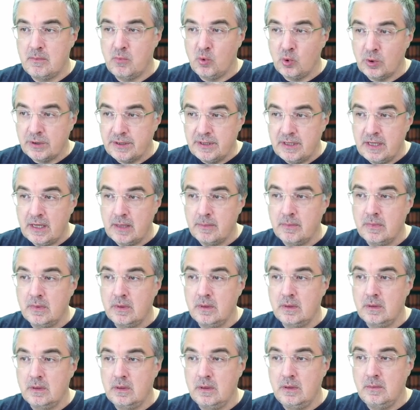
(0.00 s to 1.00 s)
among
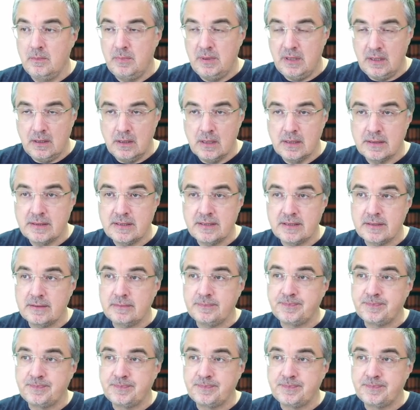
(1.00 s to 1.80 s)
them impedance.